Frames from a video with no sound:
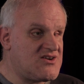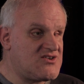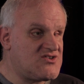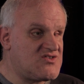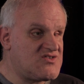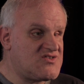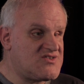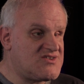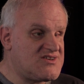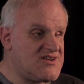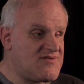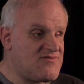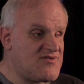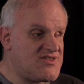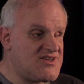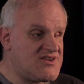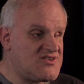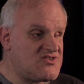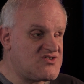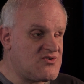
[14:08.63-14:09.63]
and just
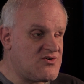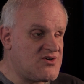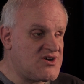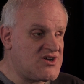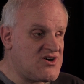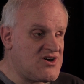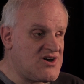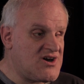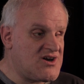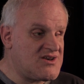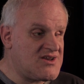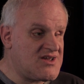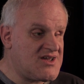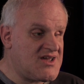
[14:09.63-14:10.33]
different things going on.